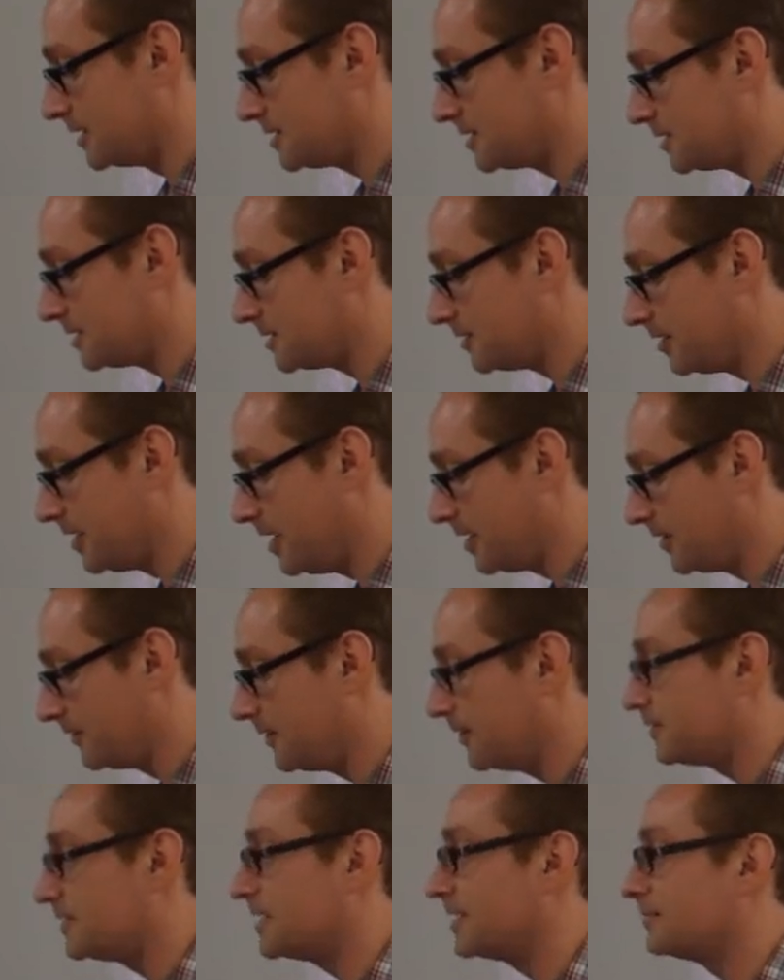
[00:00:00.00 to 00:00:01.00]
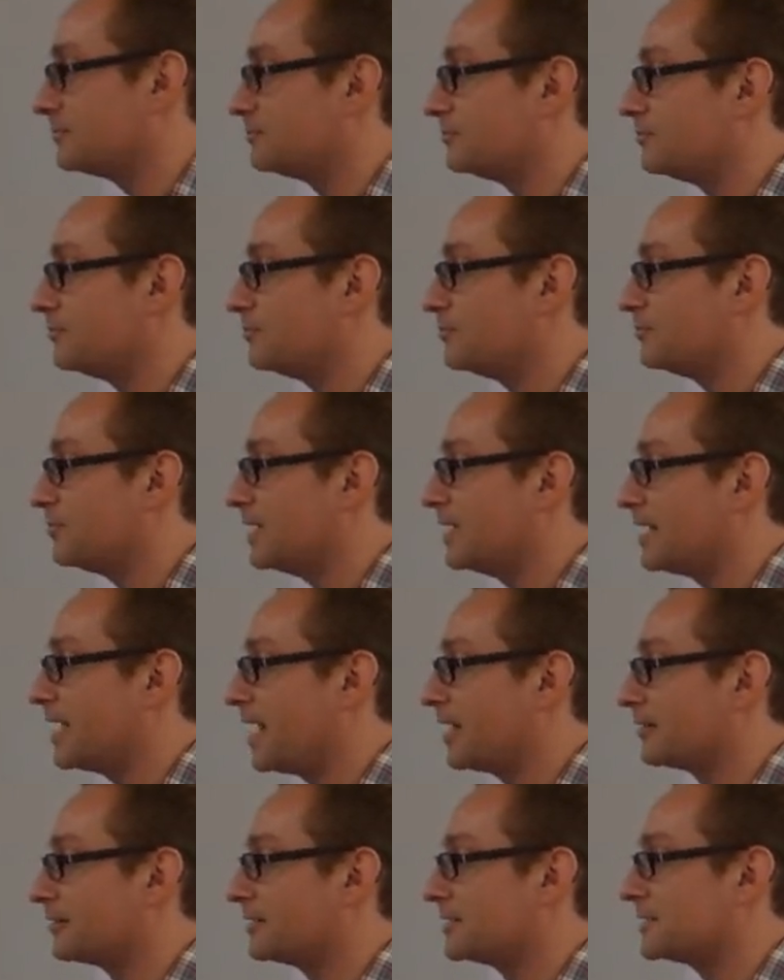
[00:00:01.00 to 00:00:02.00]
it's only 150 big
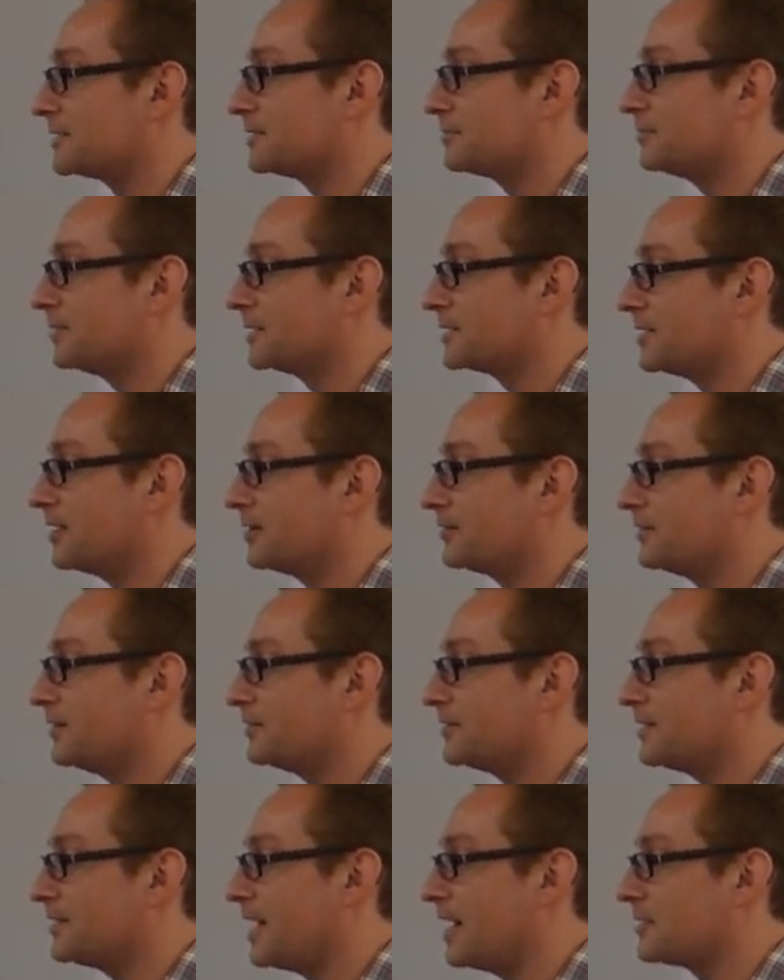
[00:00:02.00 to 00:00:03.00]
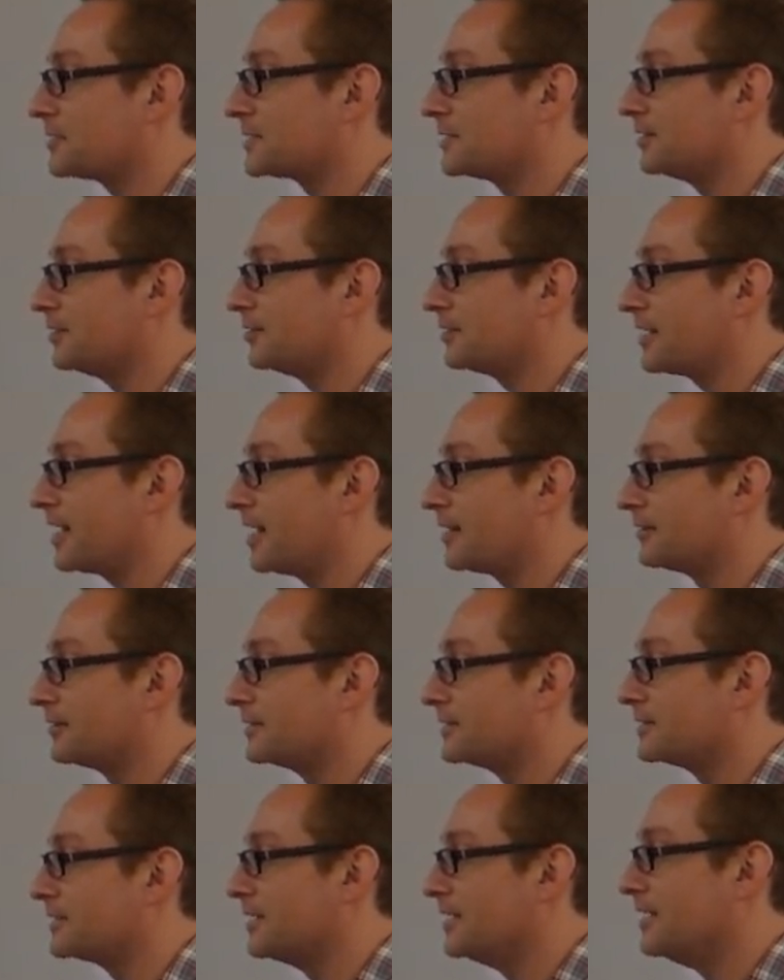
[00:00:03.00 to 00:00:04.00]
calories, but it's 150,000 little
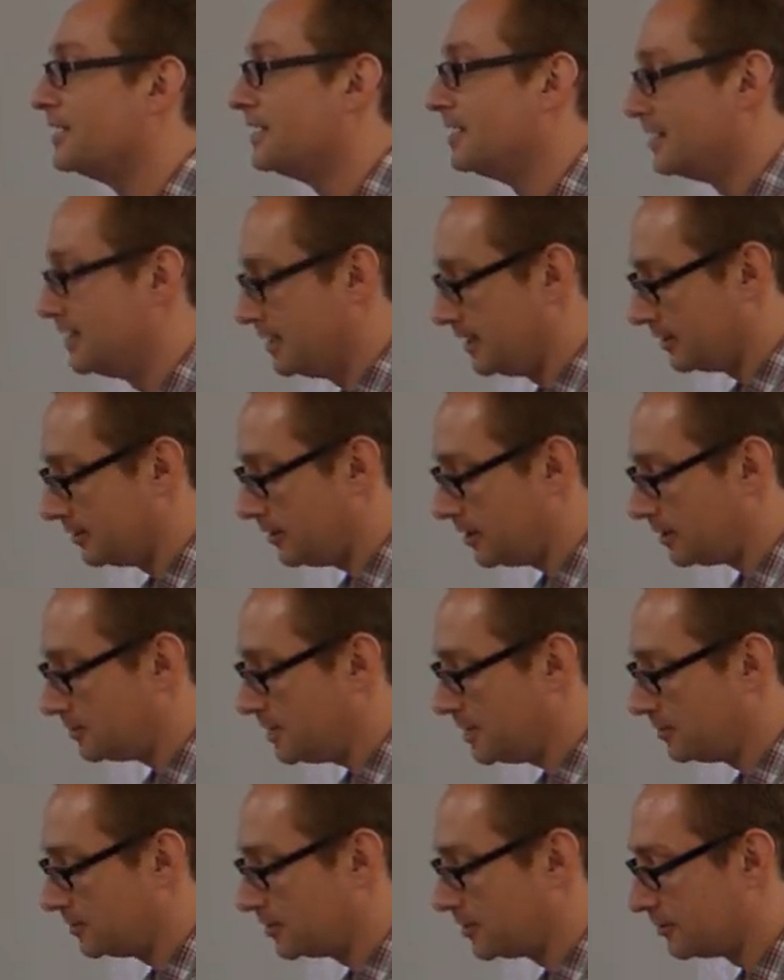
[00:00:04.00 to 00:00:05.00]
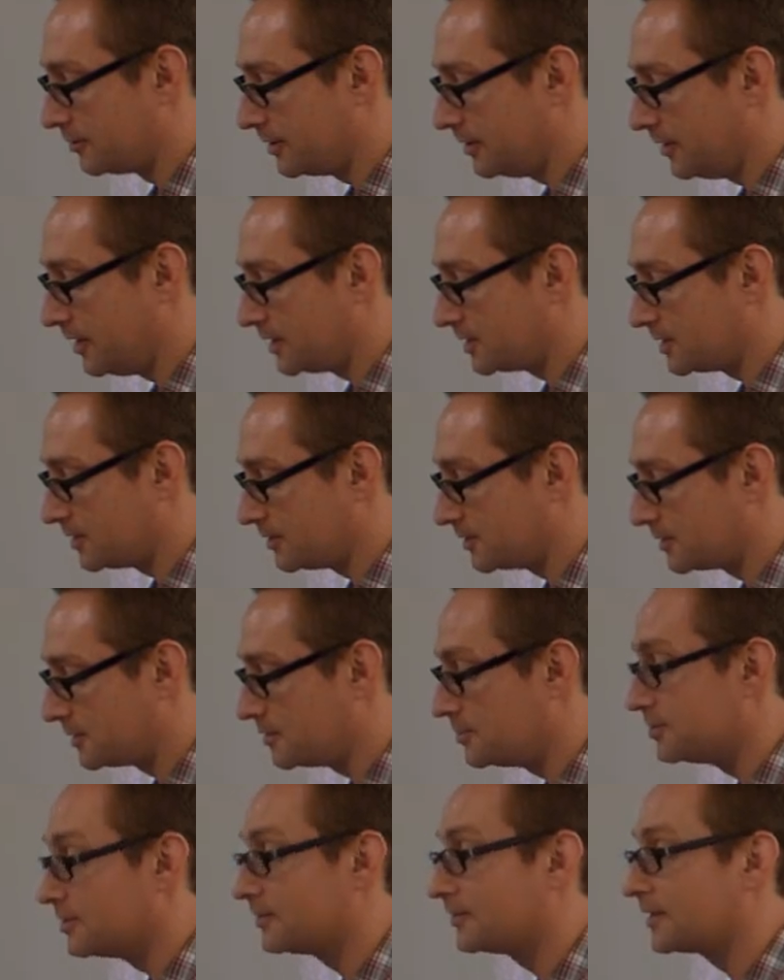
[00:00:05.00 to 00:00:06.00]
calories. And a lot of people don't realize that there's
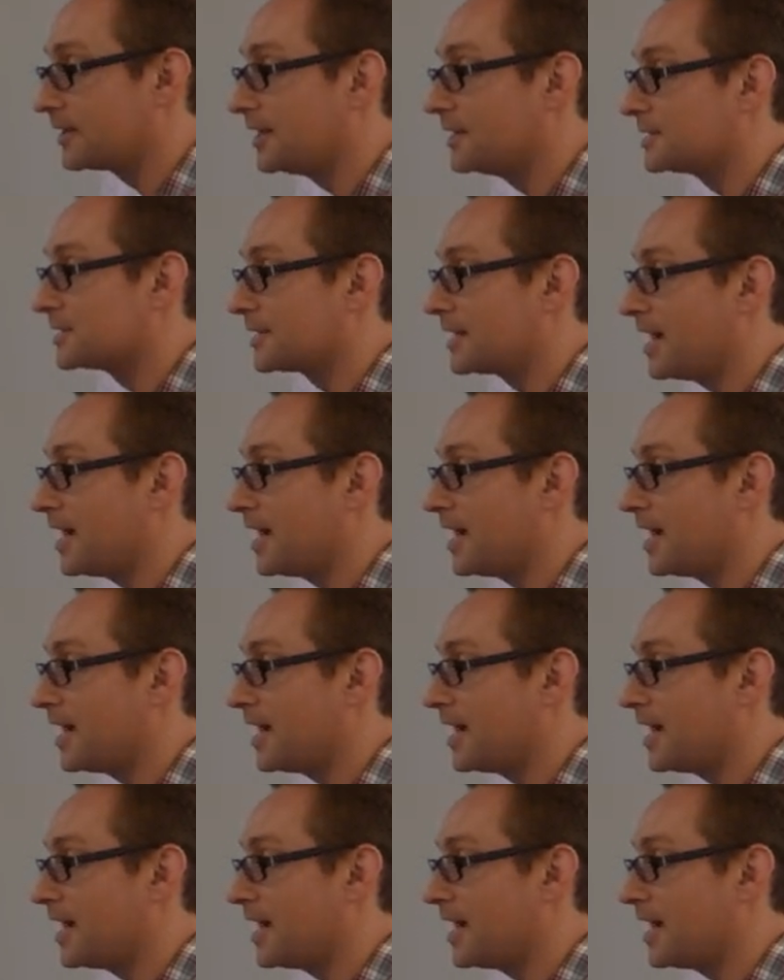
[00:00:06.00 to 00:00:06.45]
2 different kinds of